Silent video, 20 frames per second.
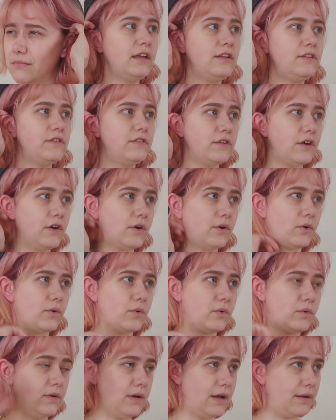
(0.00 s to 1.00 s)
And
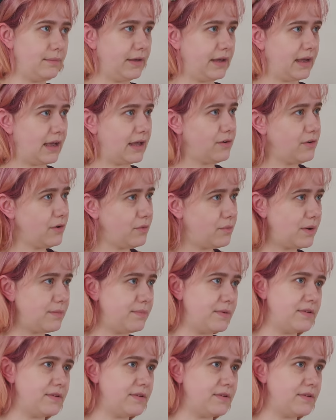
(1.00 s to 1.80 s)
so I'm like, I don't know what